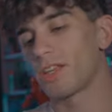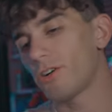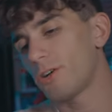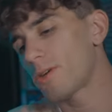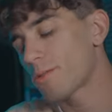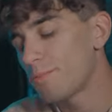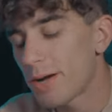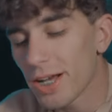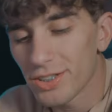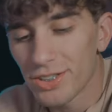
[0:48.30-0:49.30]
Alright, welcome
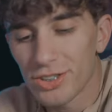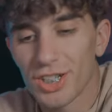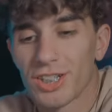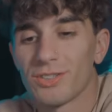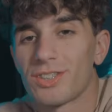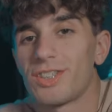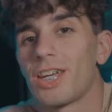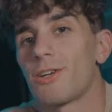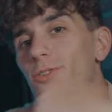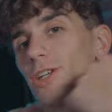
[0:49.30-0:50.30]
back to the channel.
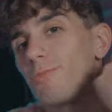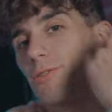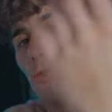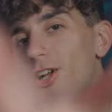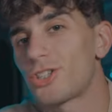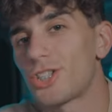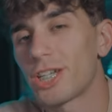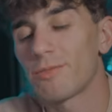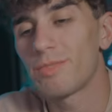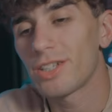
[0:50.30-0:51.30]
Today we're going to be
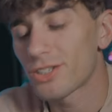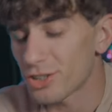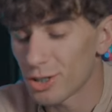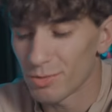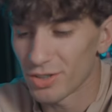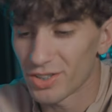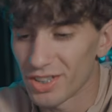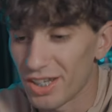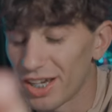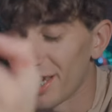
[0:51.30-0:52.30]
watching Midsommar
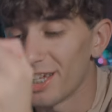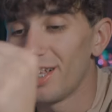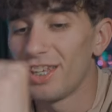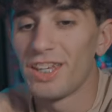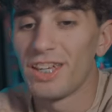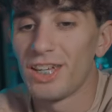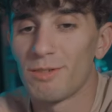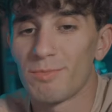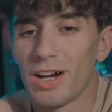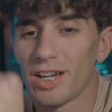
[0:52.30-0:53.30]
today.
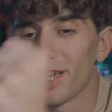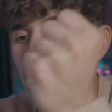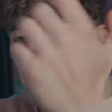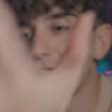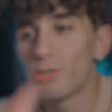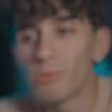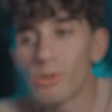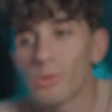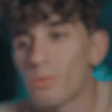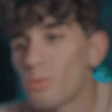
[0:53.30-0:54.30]
My annual